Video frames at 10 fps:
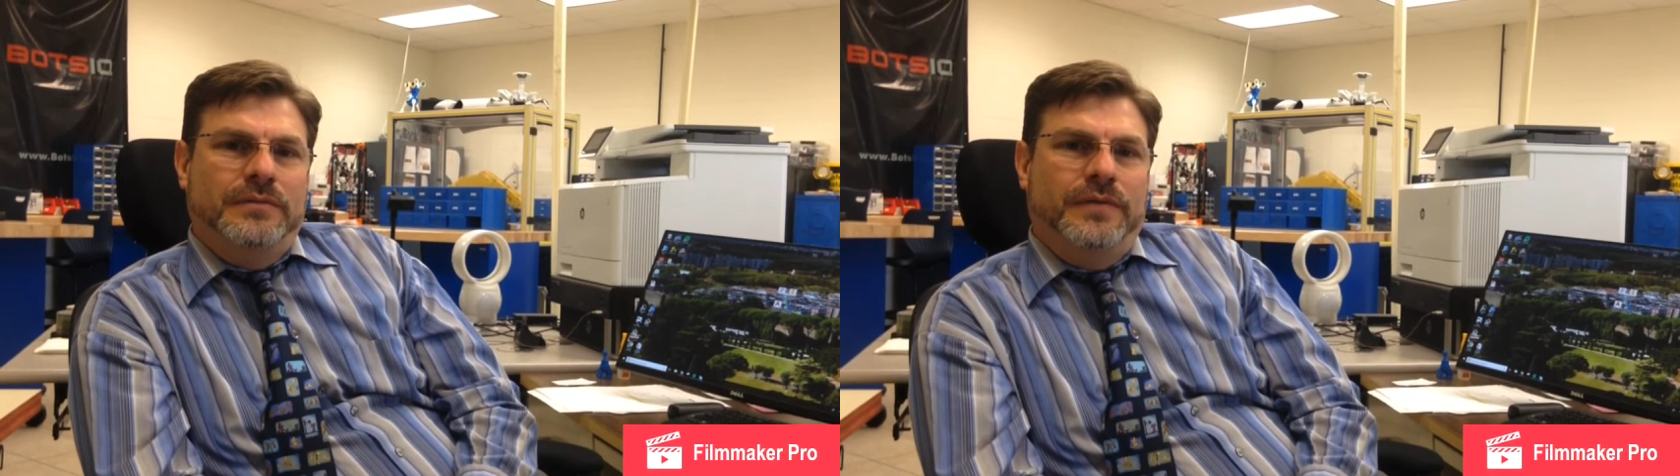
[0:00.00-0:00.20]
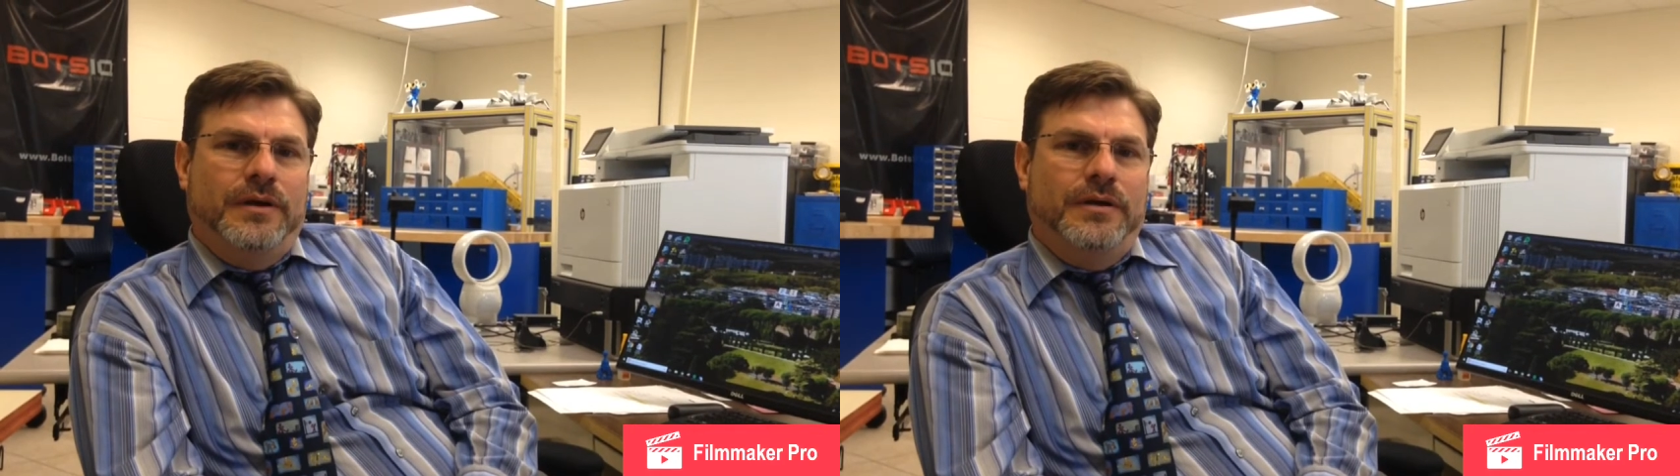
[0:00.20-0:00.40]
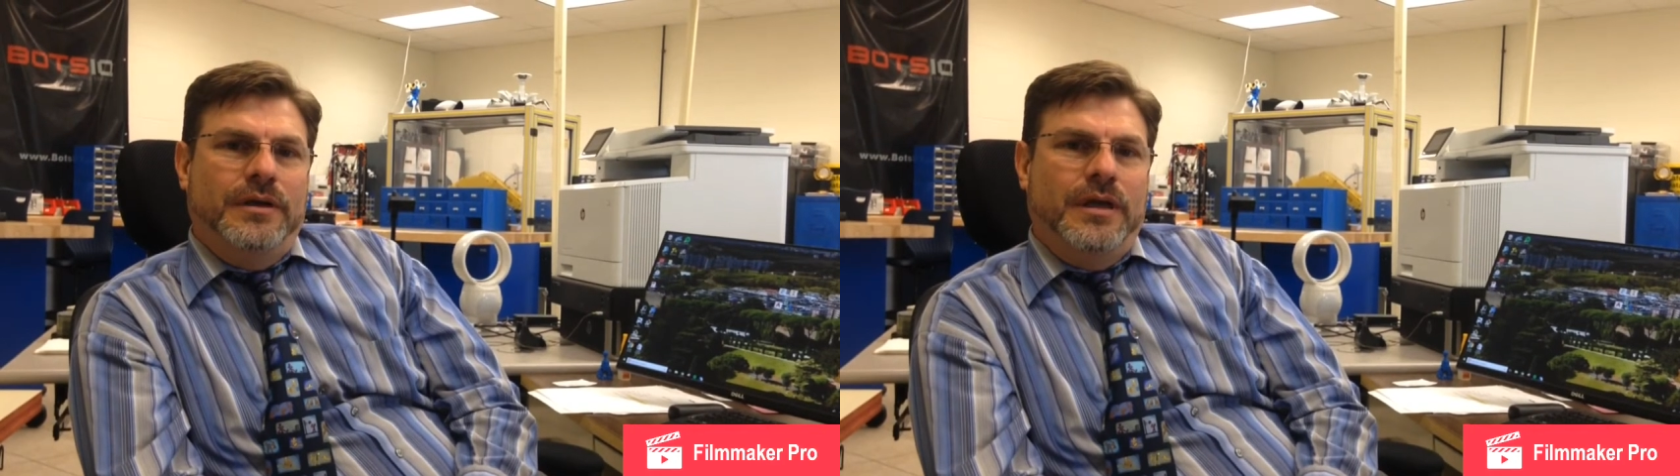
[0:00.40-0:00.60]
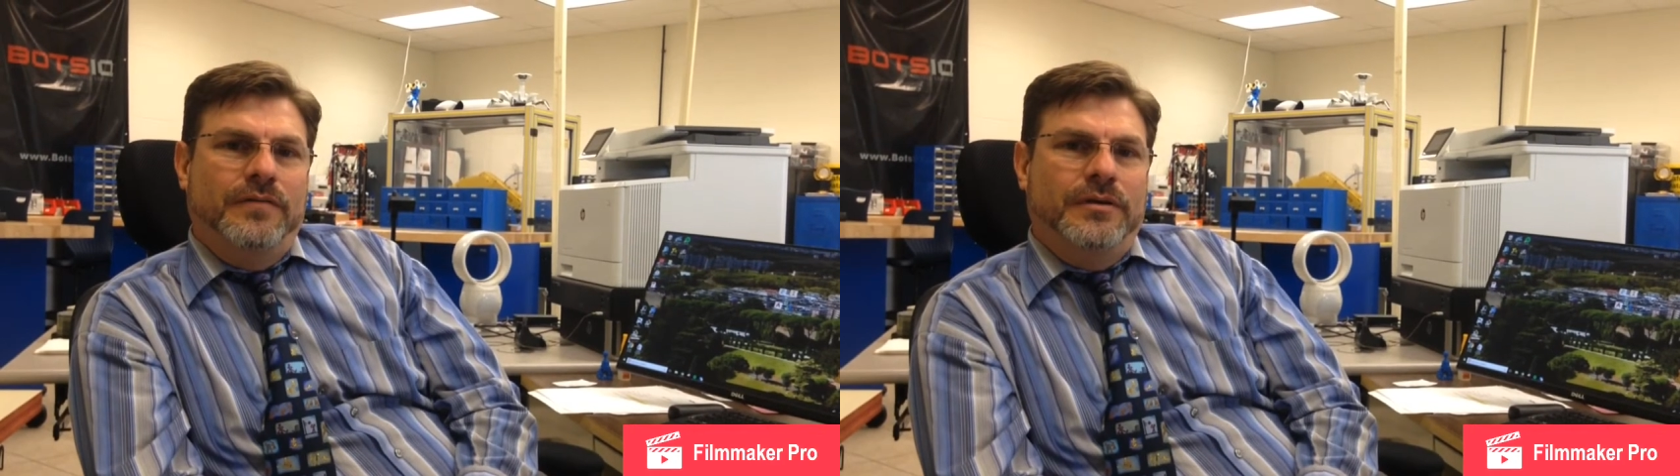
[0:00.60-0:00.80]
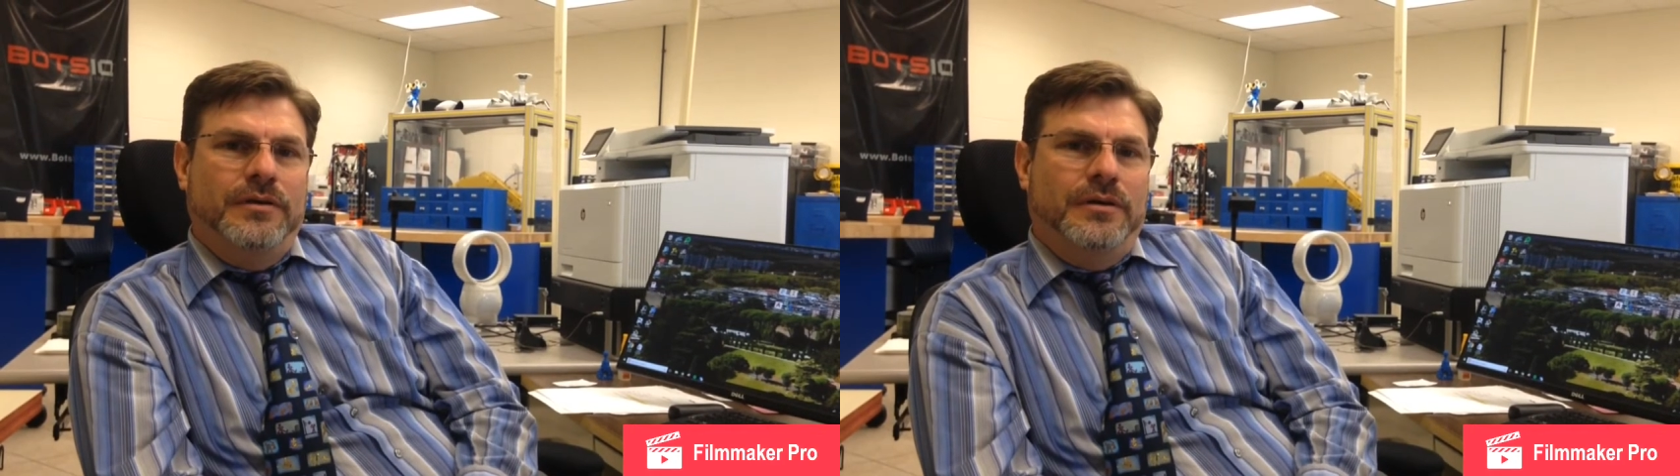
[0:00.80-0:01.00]
very
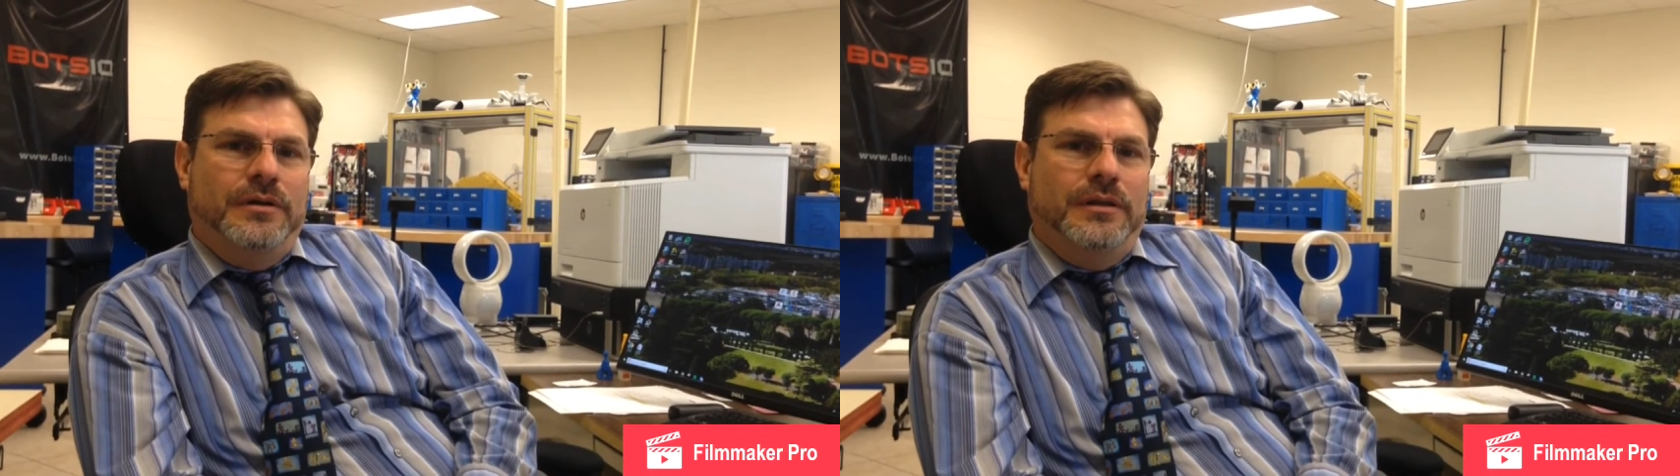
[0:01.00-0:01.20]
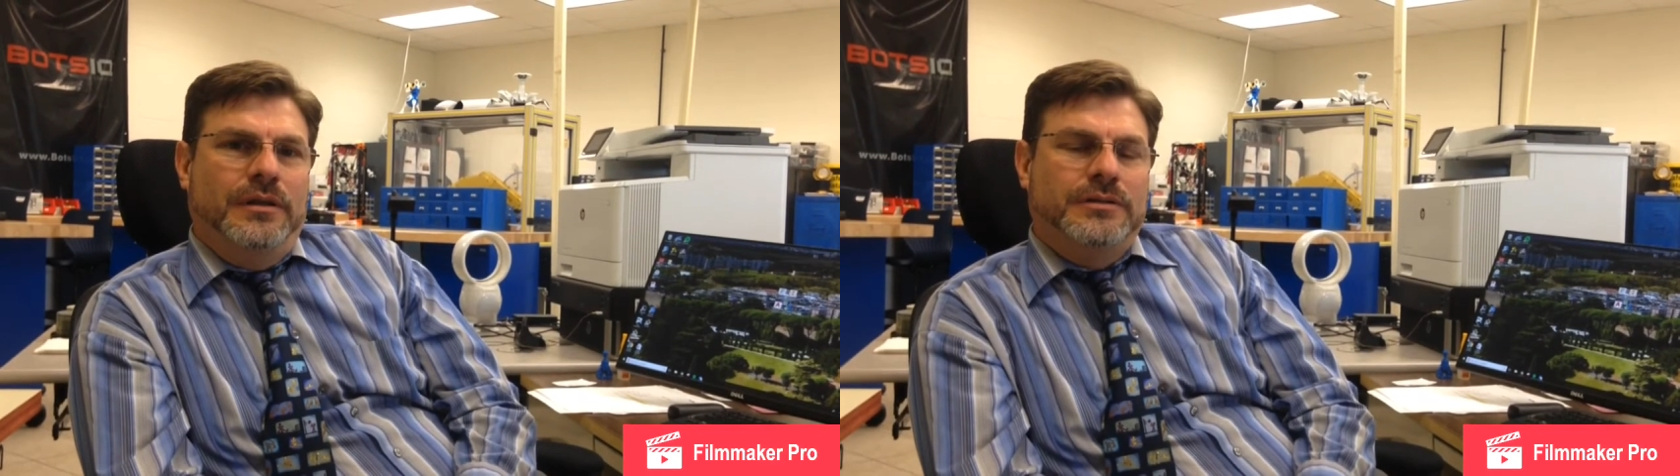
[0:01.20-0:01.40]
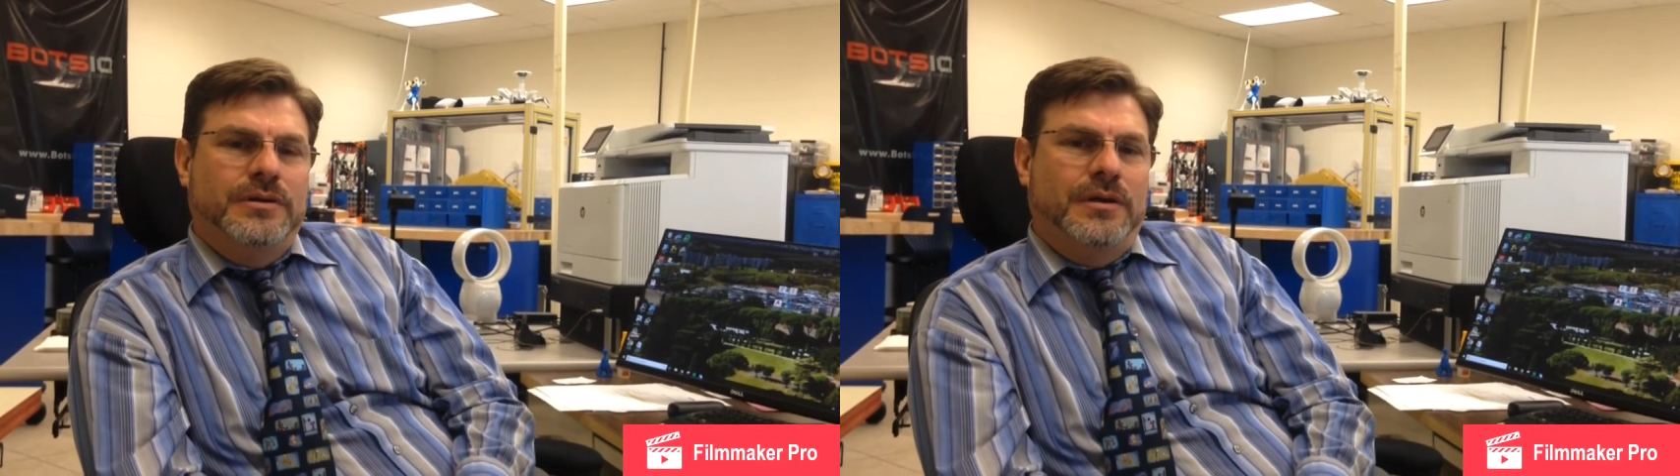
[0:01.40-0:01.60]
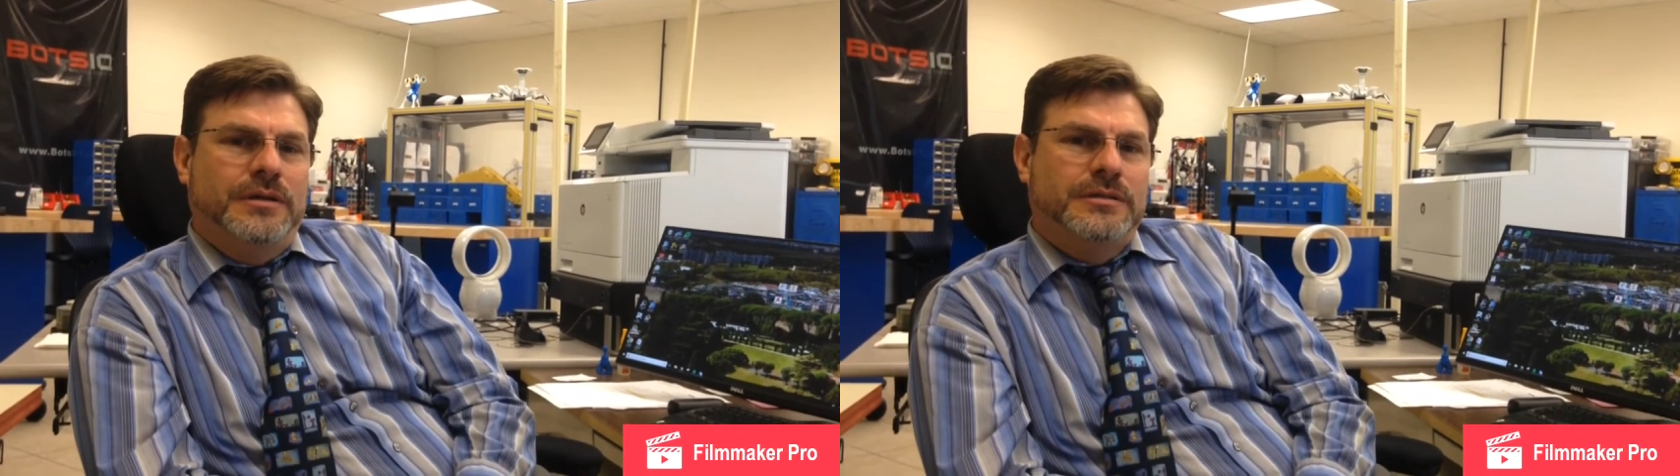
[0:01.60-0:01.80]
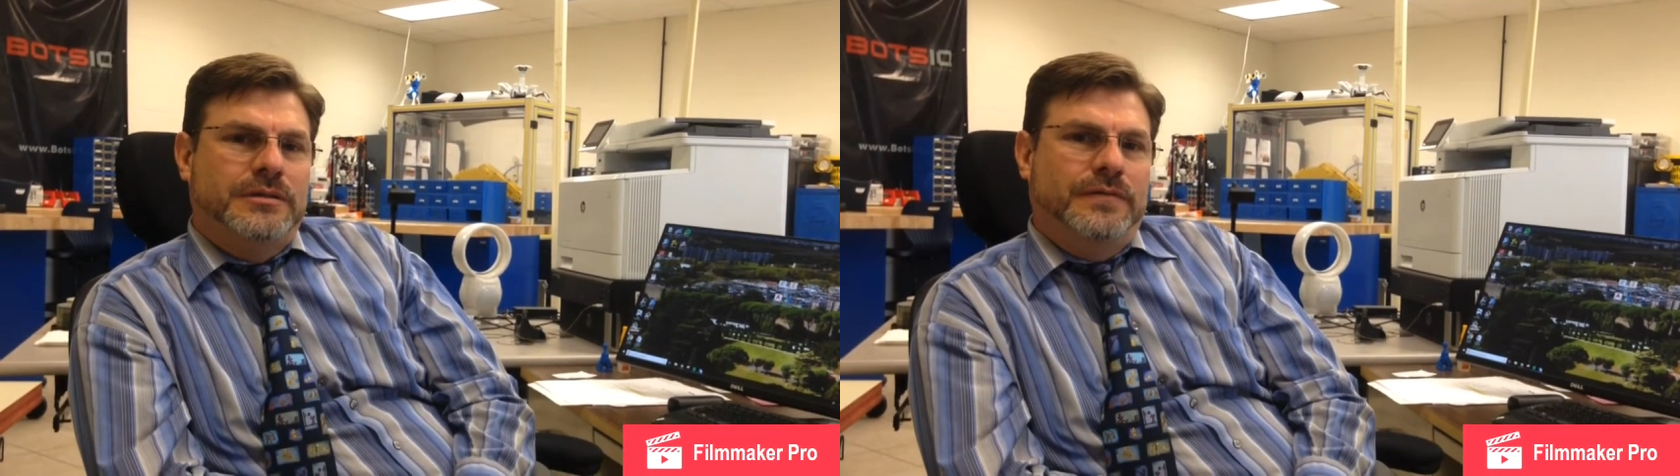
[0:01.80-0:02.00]
heavy on the
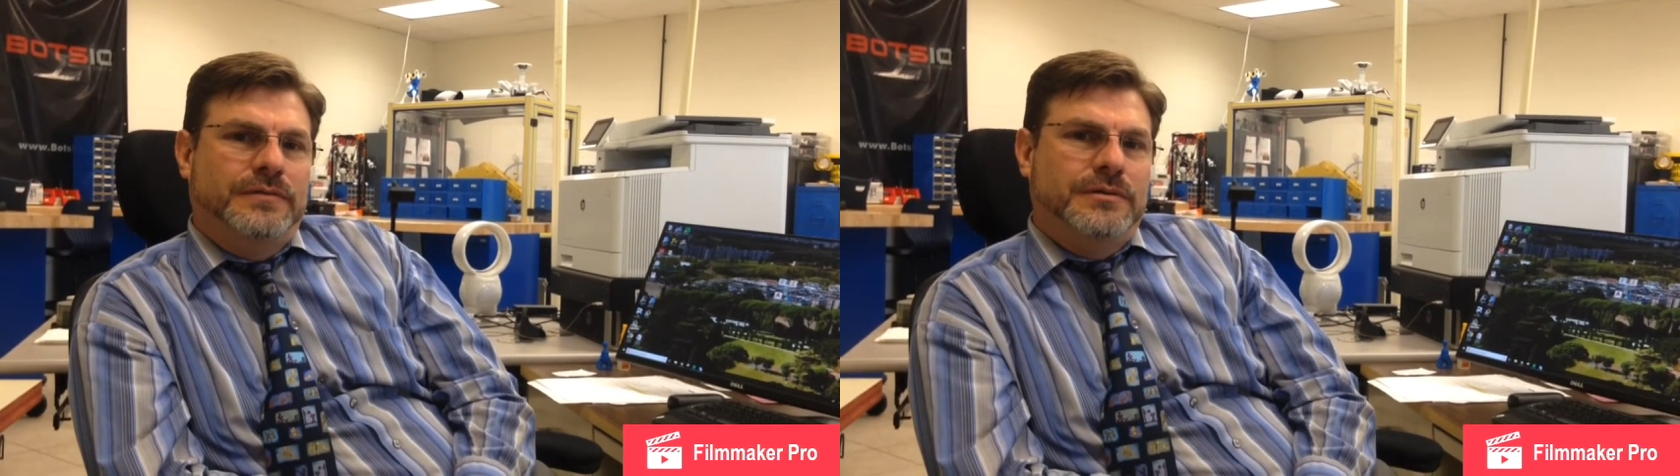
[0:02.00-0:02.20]
electronic stuff.